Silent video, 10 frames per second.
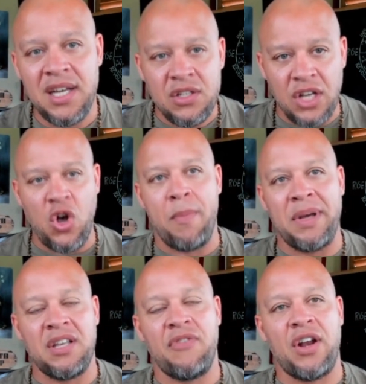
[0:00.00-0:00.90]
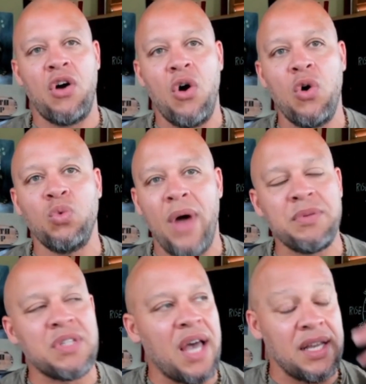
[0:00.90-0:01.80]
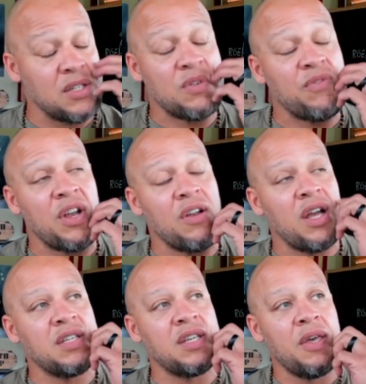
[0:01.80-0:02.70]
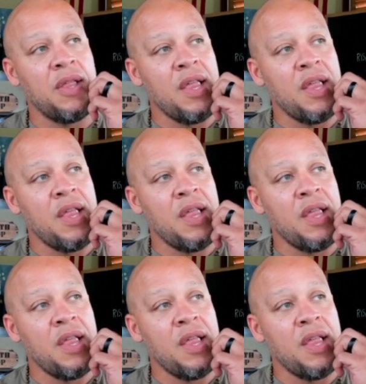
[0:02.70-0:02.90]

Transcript: So I taught myself how to code websites. It's fucking crazy.